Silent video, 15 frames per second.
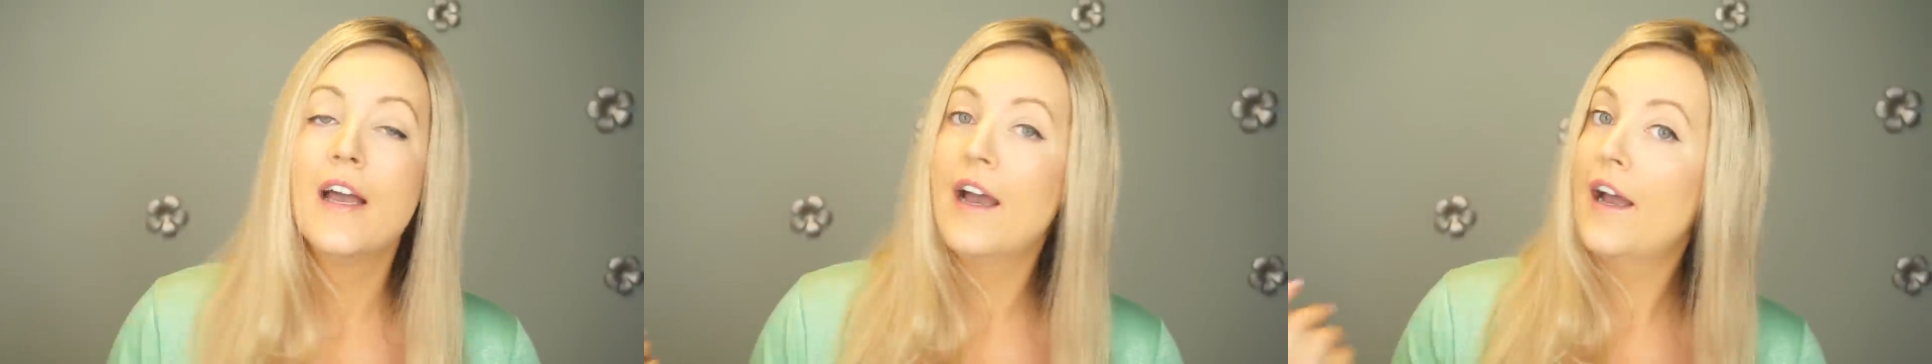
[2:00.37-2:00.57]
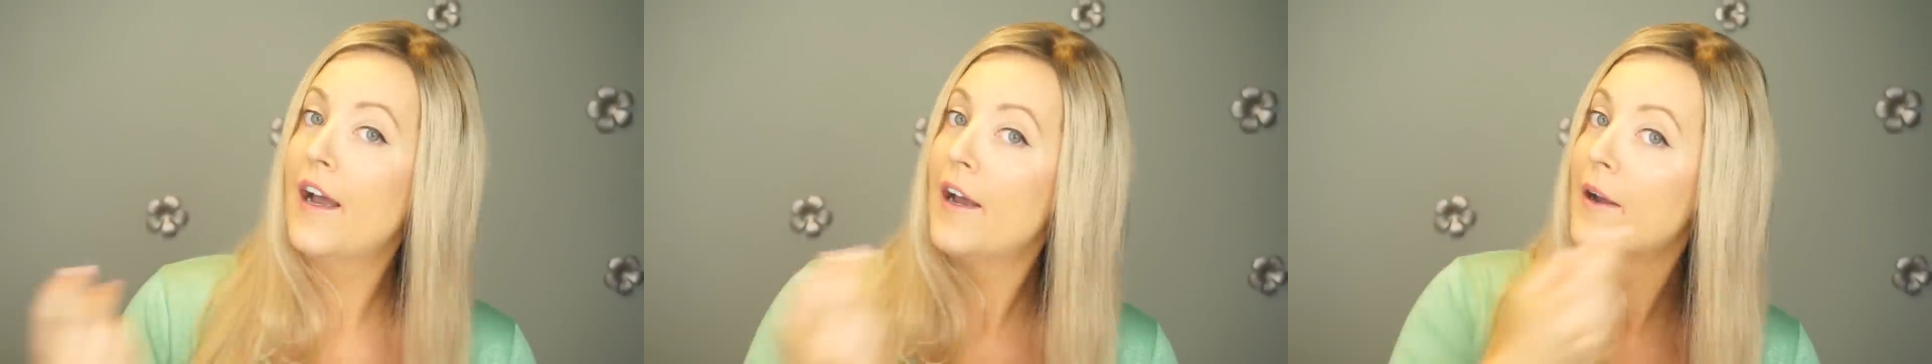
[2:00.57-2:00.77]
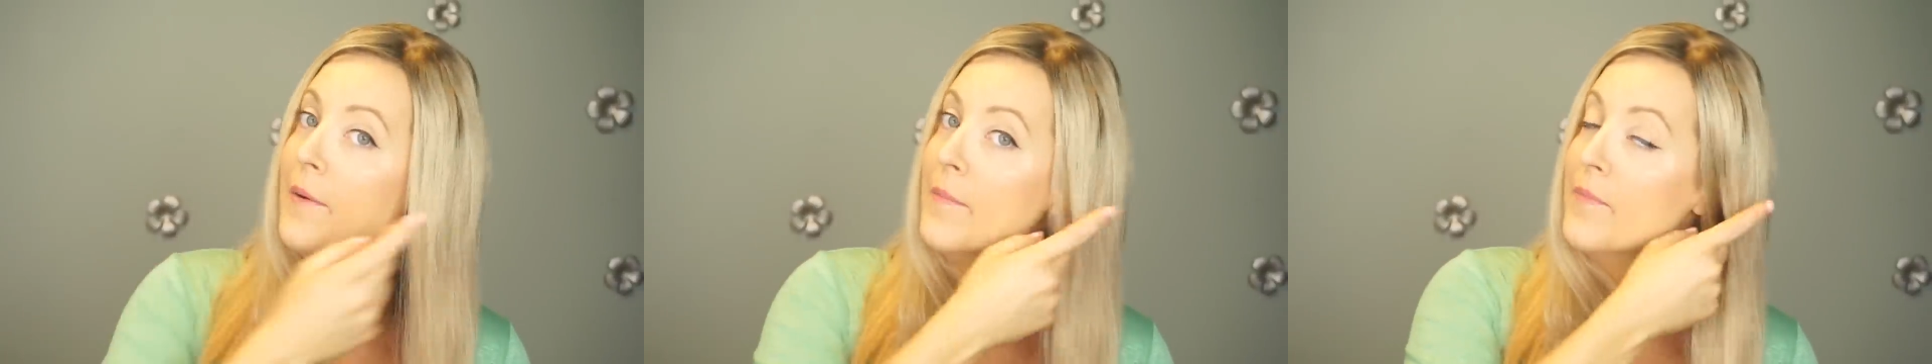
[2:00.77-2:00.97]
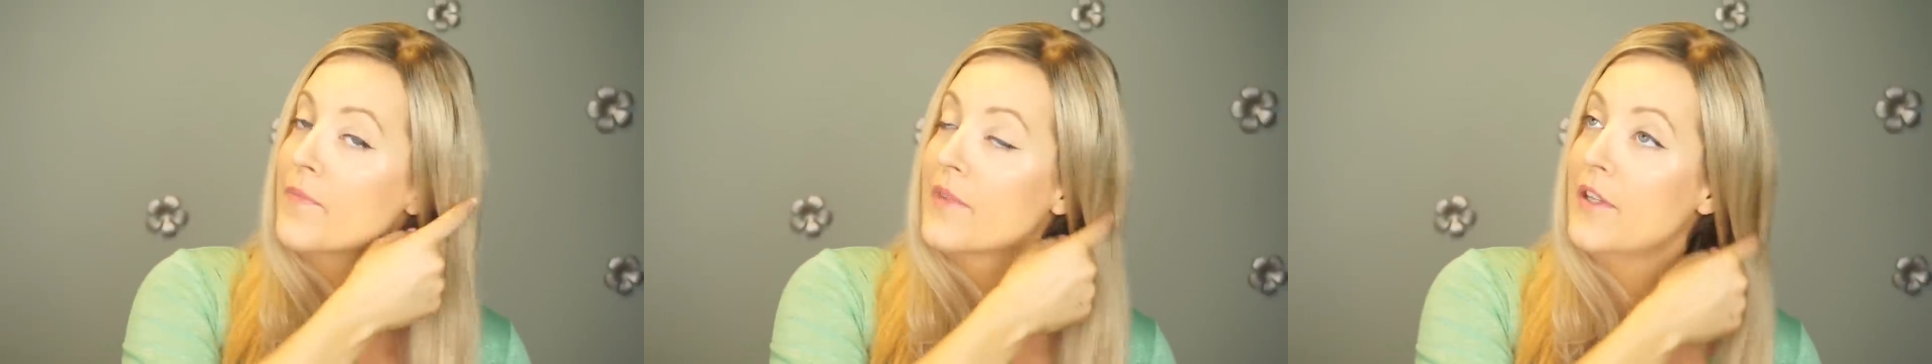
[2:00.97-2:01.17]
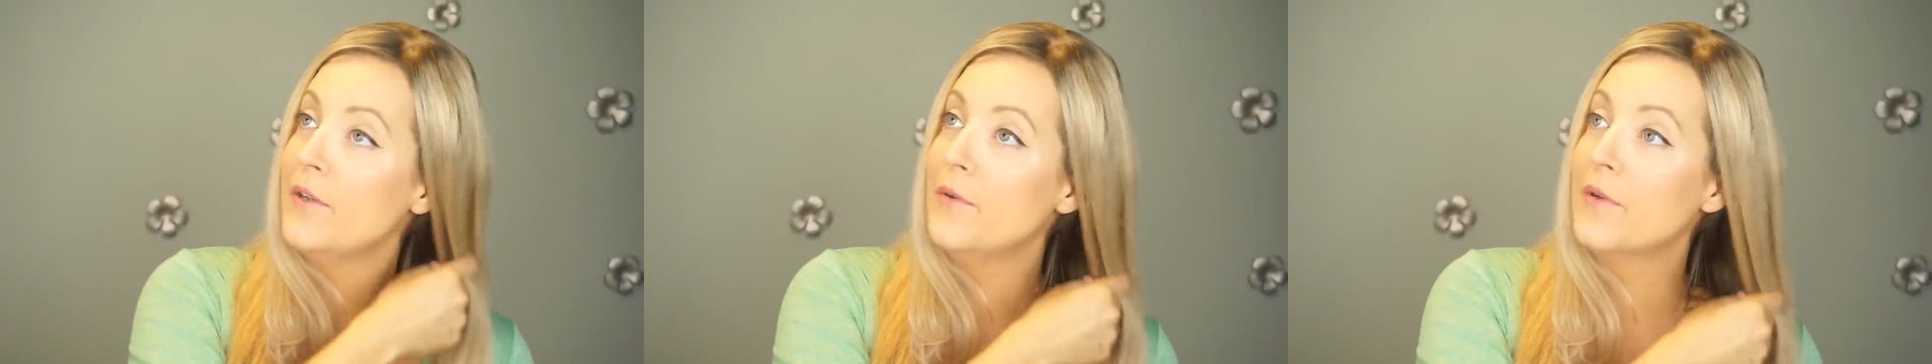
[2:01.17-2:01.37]
um,
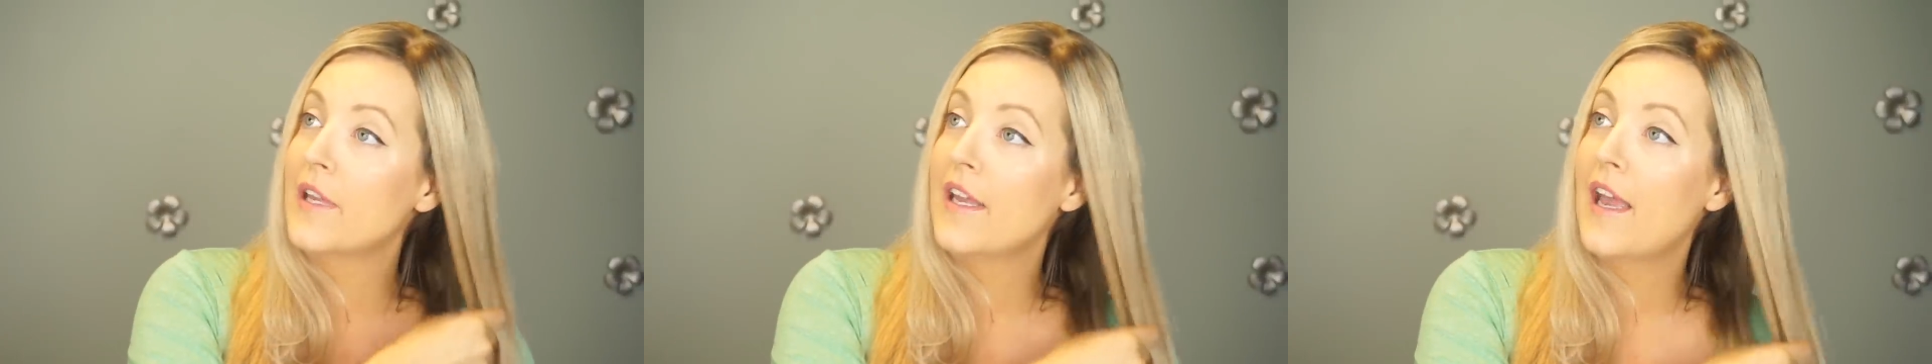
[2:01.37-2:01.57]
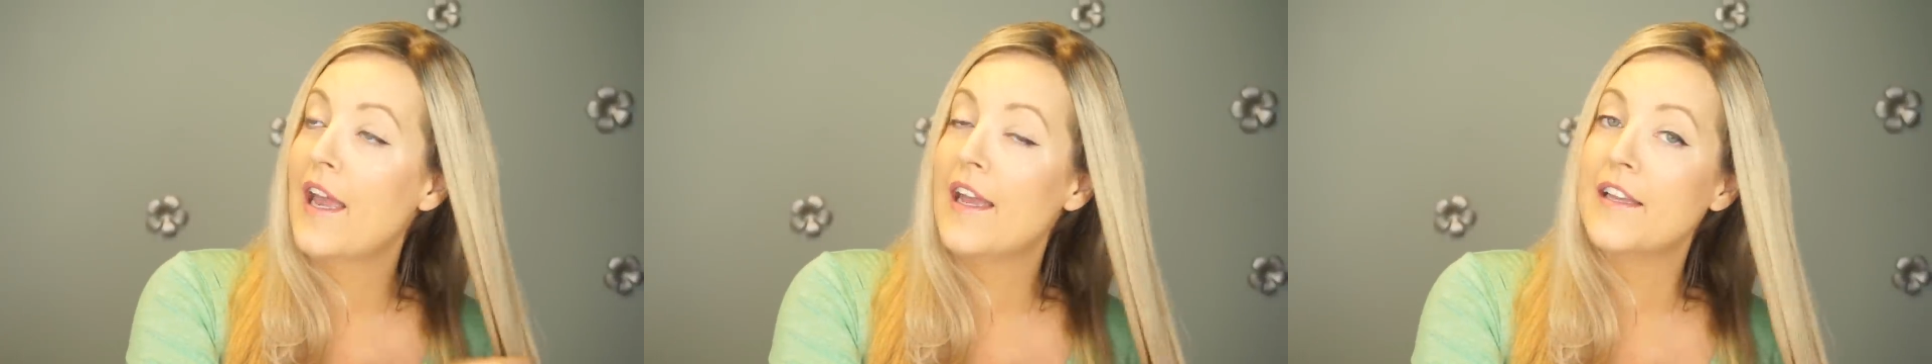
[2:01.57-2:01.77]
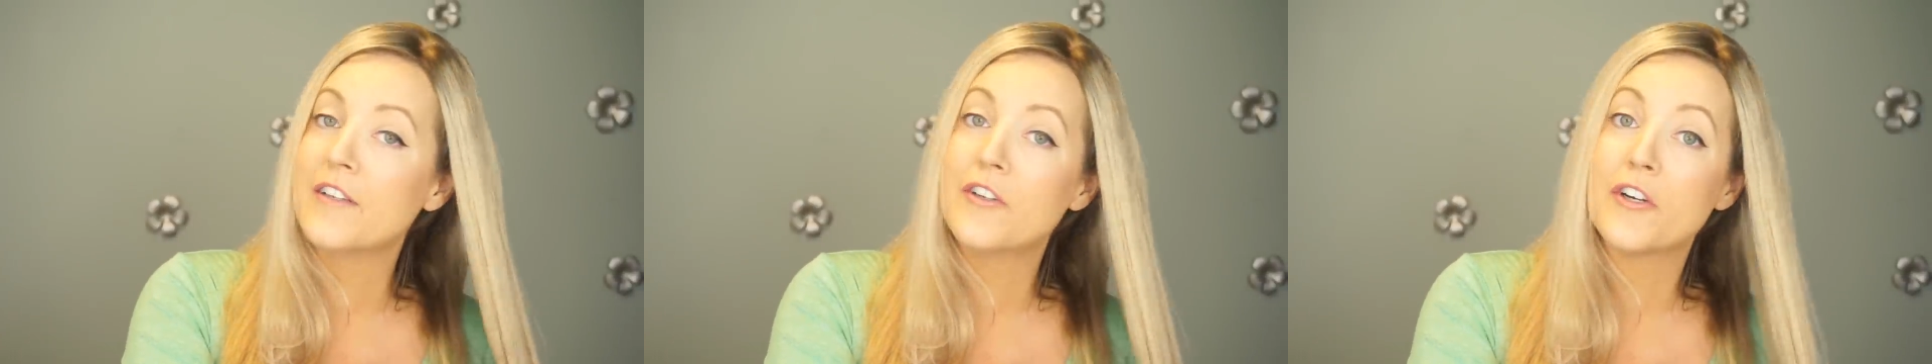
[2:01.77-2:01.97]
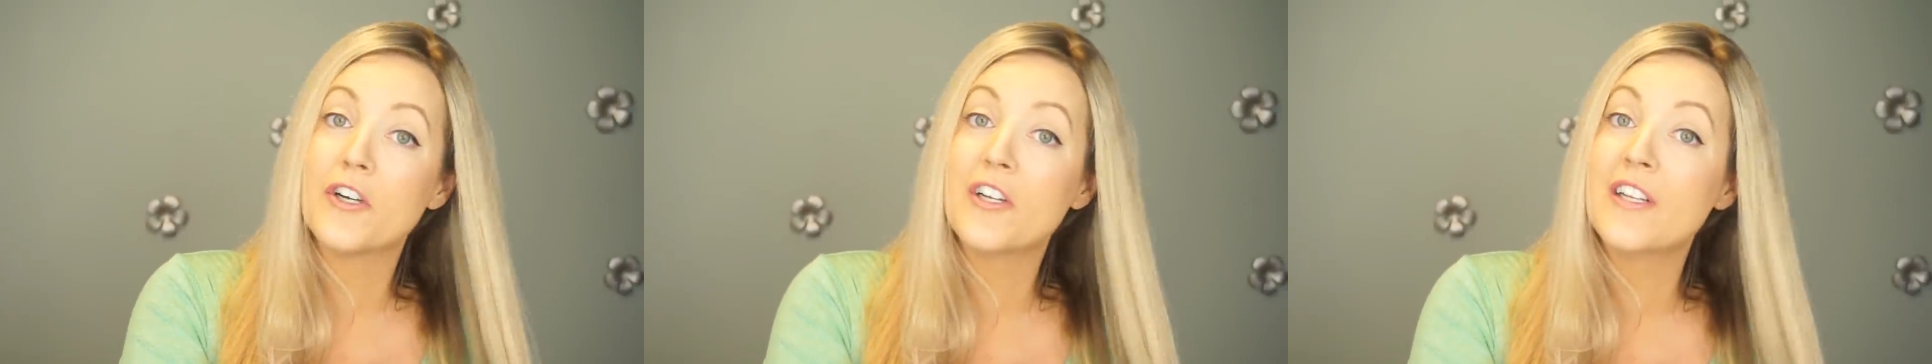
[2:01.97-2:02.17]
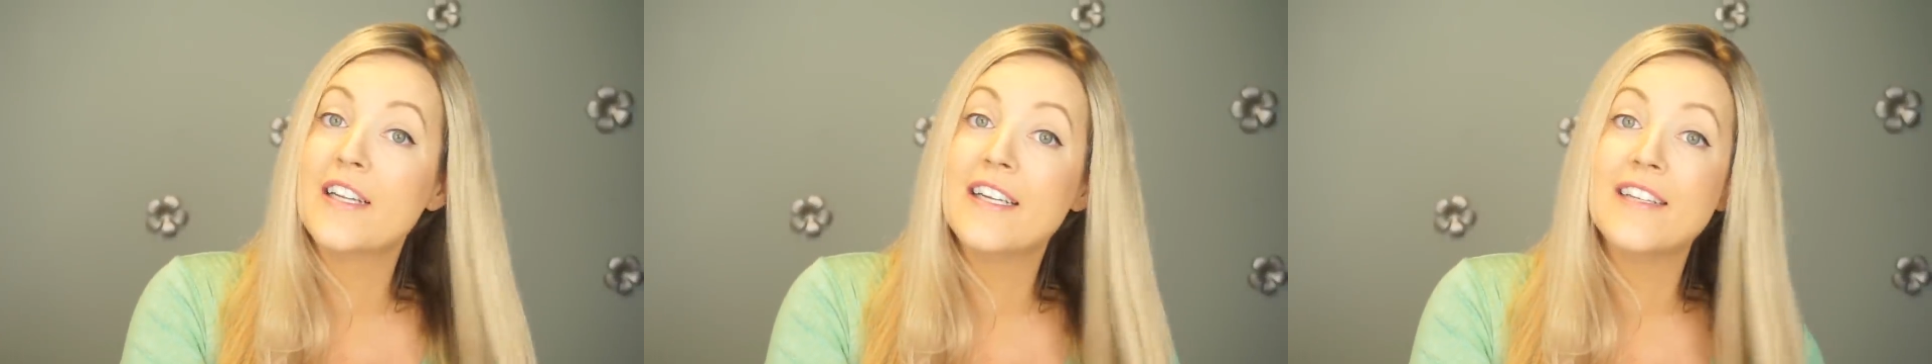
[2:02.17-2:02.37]
you can
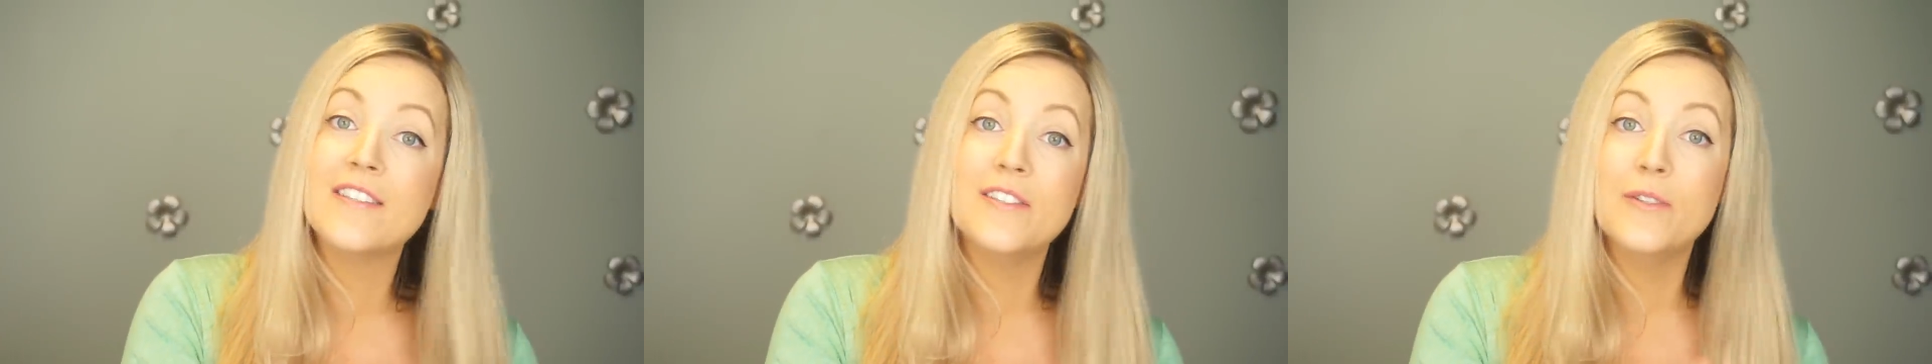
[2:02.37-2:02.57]
curl it,